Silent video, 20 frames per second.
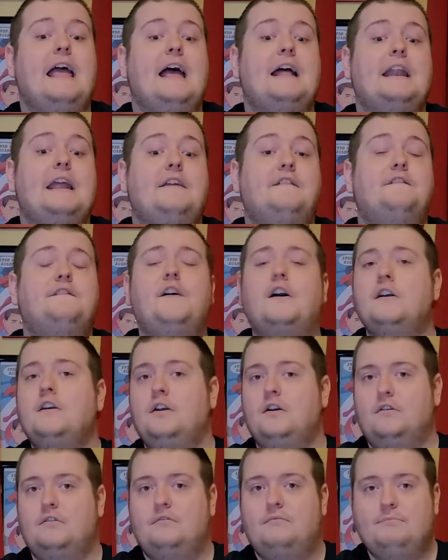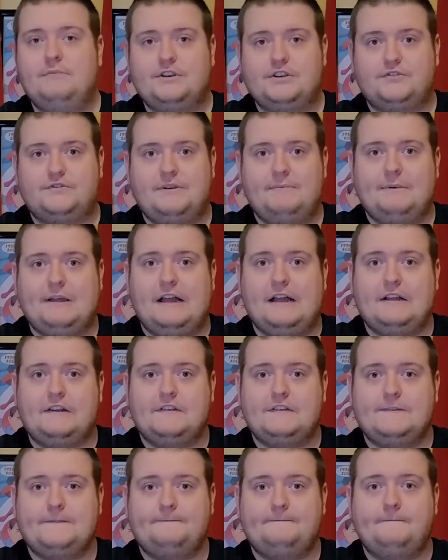at a Funko mystery
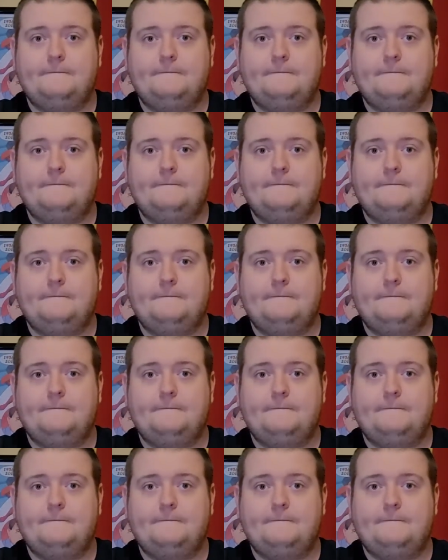box.